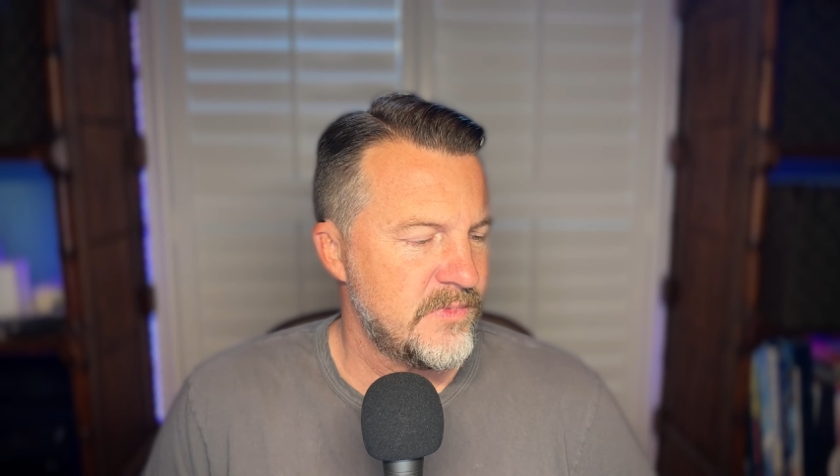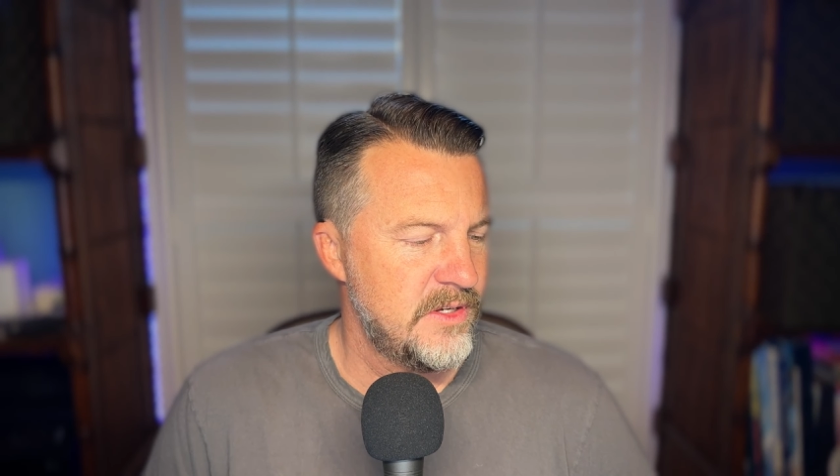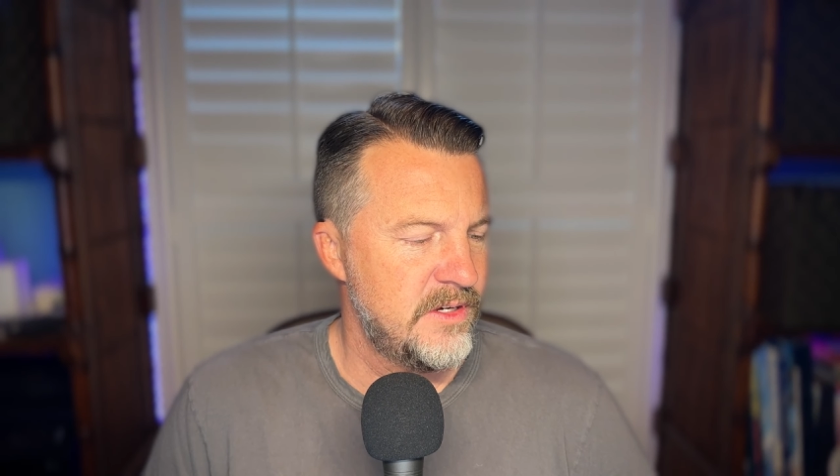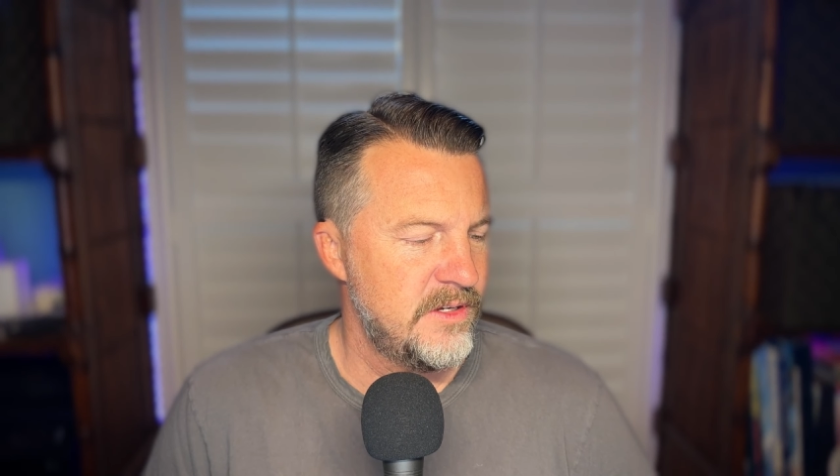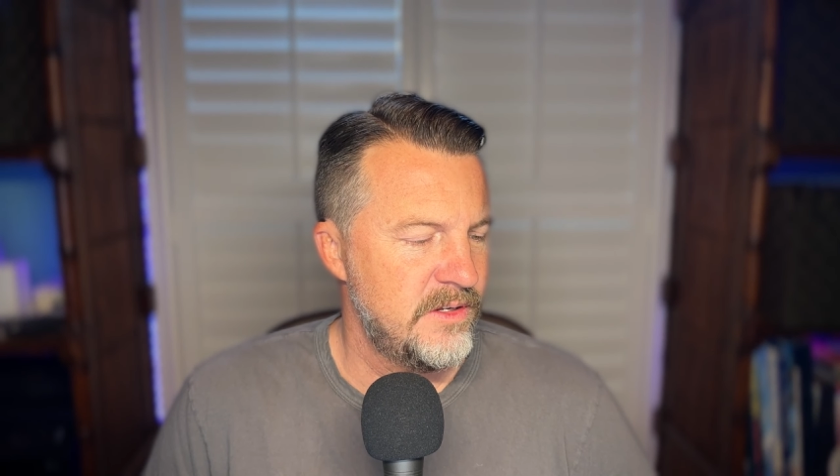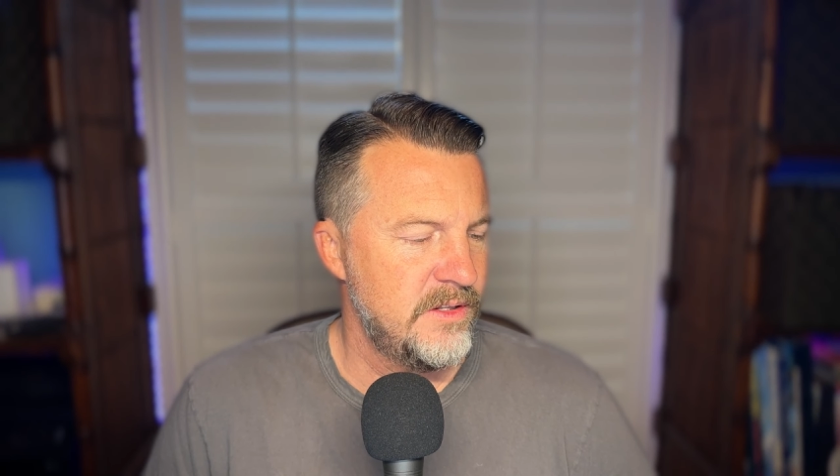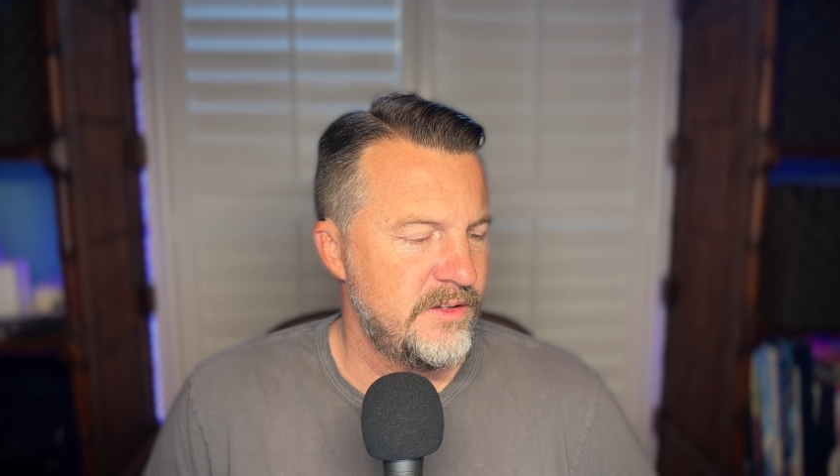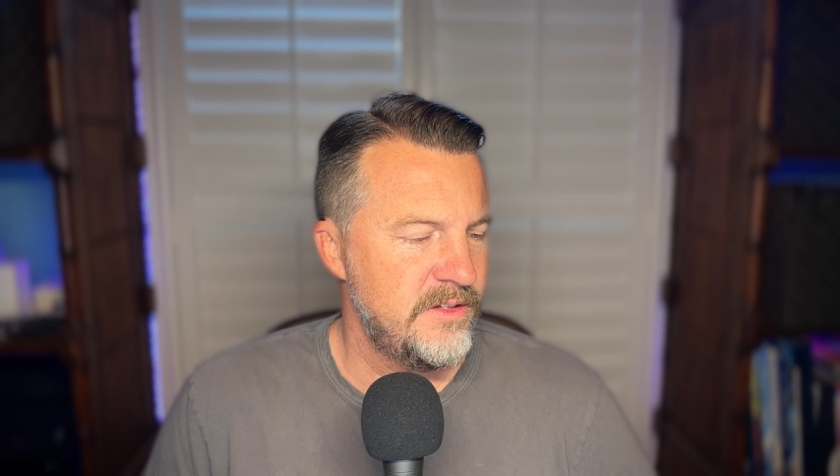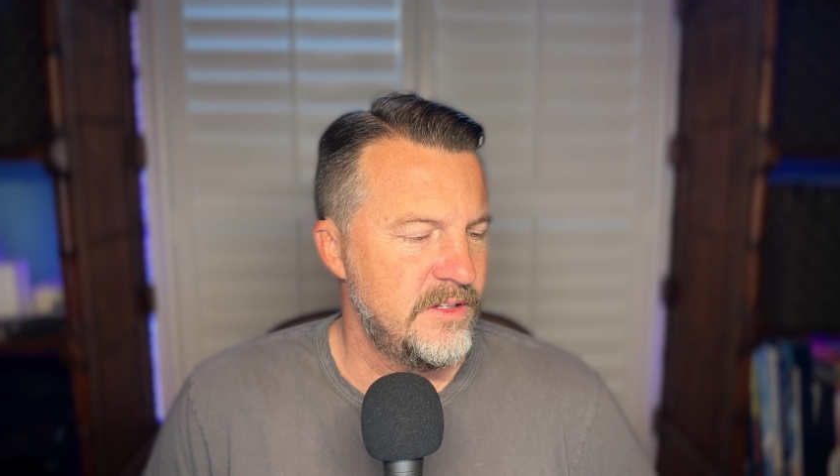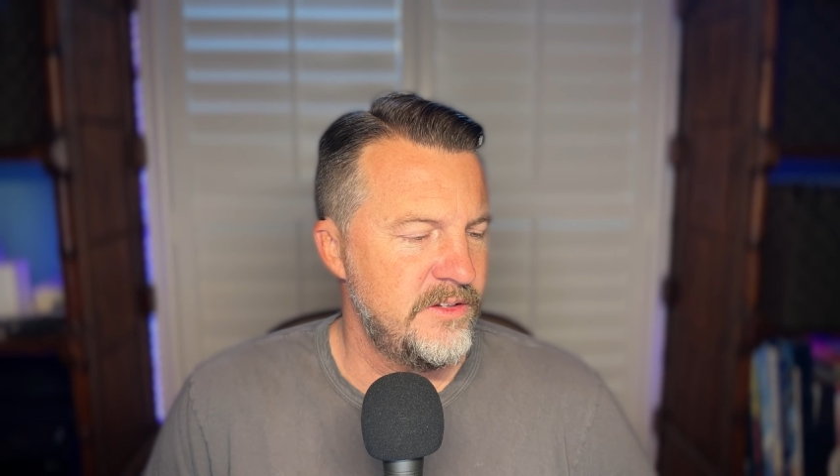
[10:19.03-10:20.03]
uh, let's
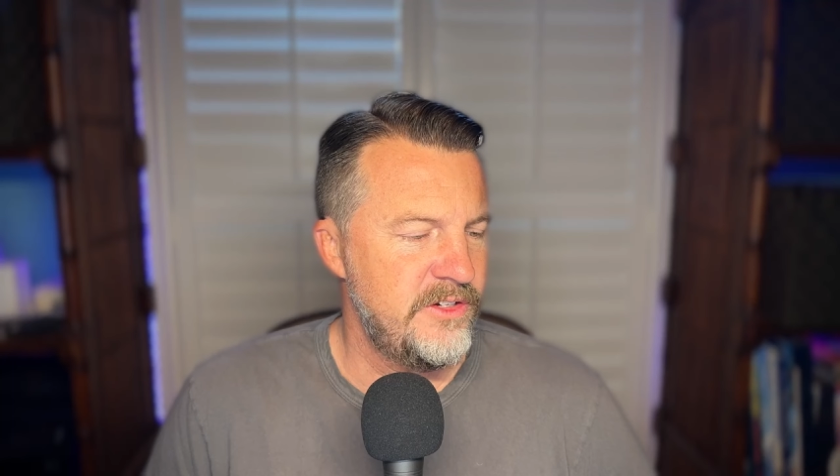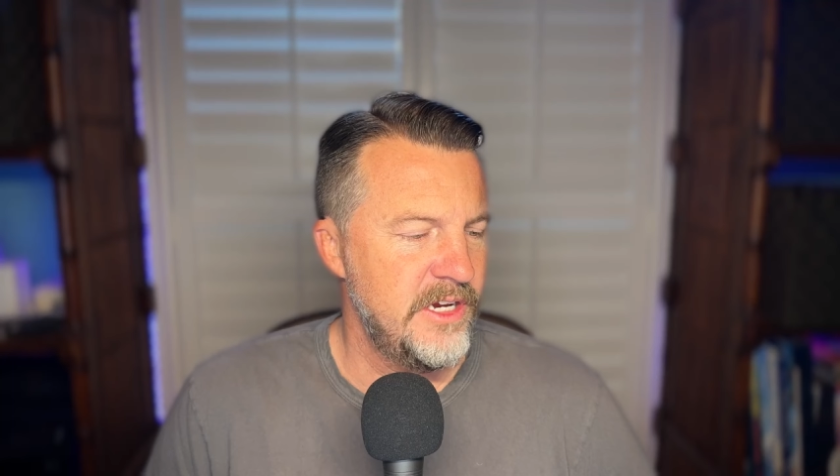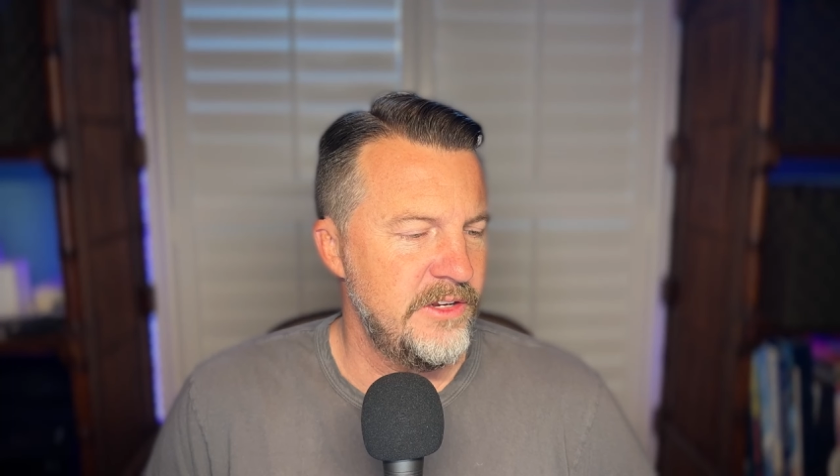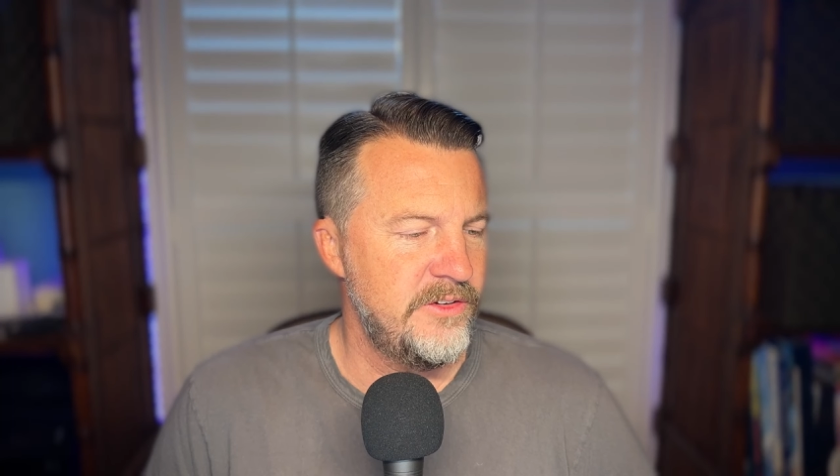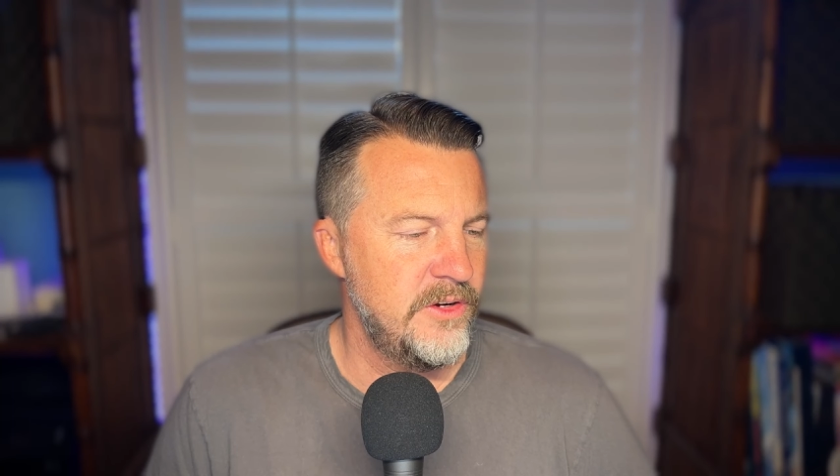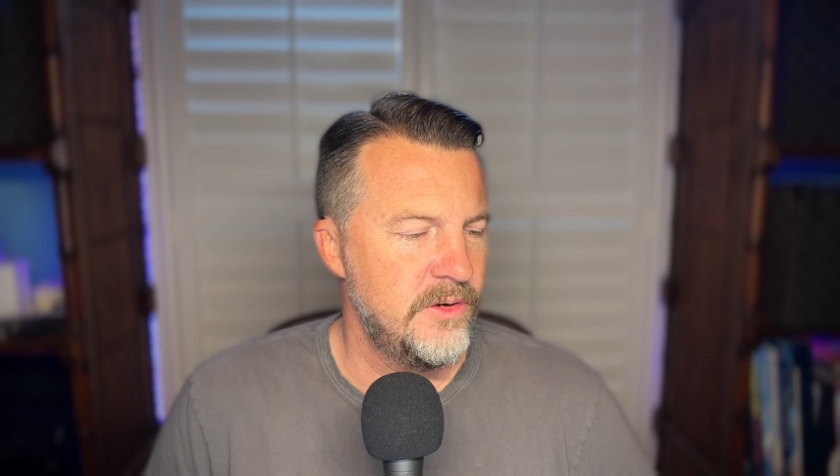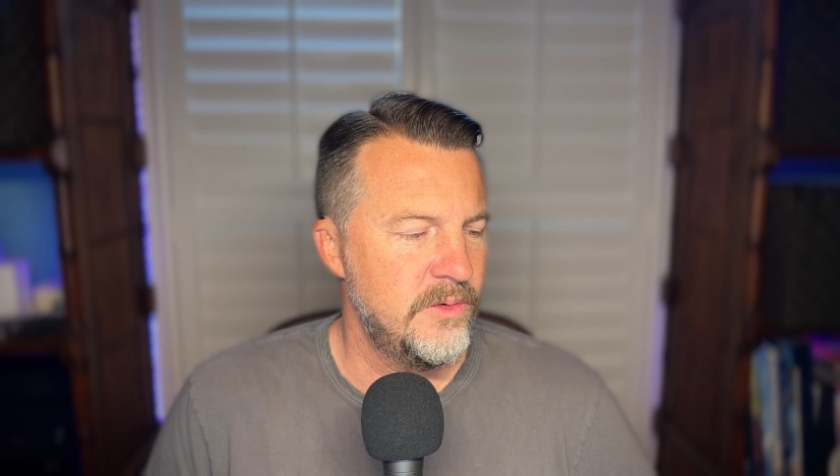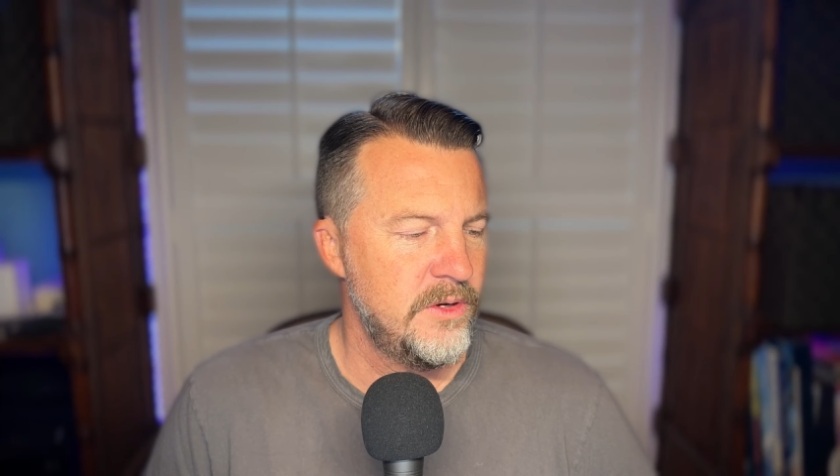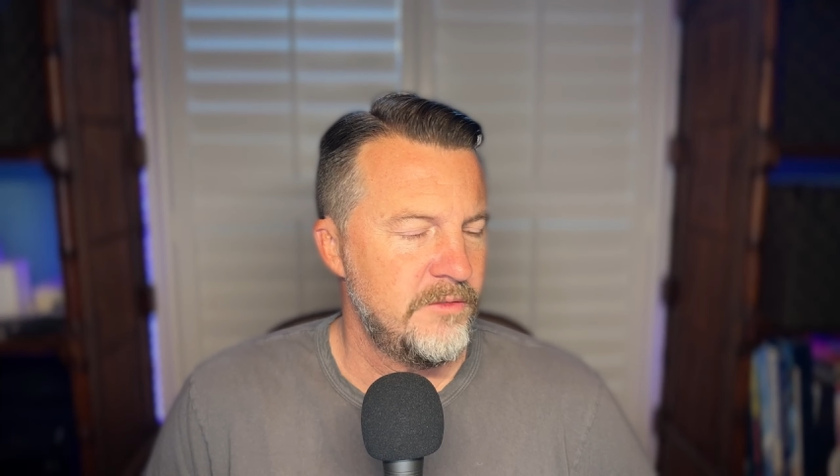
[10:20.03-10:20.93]
see, the GI Joe